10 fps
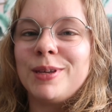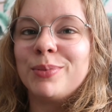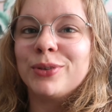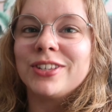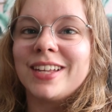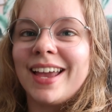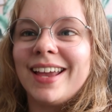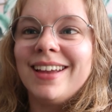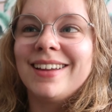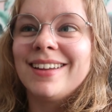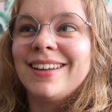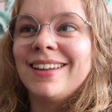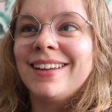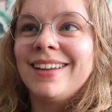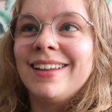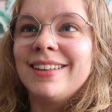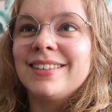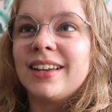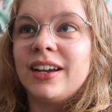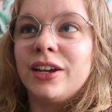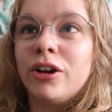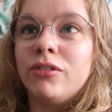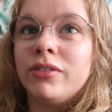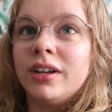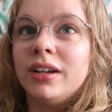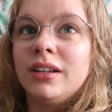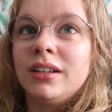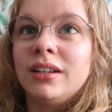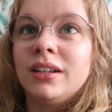people say, starting over